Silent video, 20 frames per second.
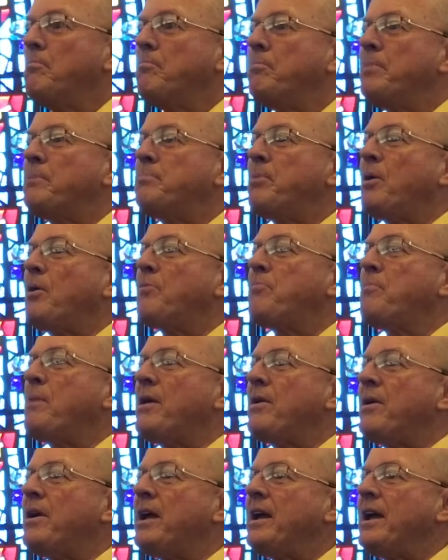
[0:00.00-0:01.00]
But both
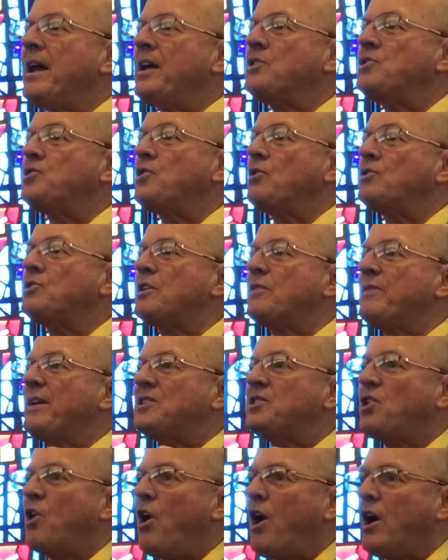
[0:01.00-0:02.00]
Mary and Joseph
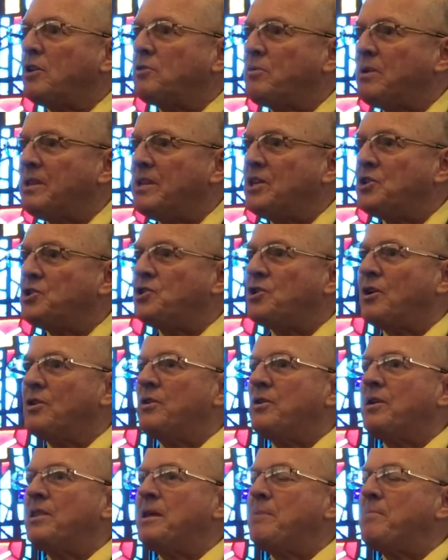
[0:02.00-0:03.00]
had talked with each
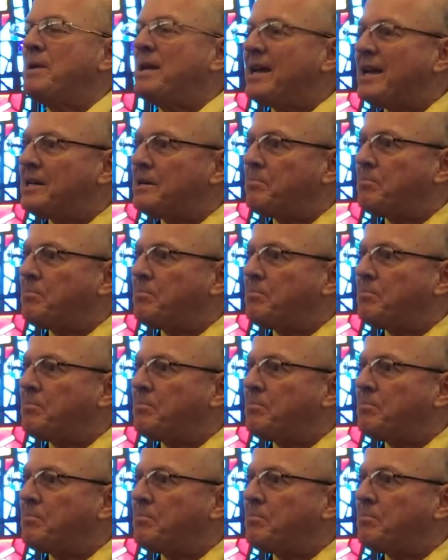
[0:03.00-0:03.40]
other, and they began to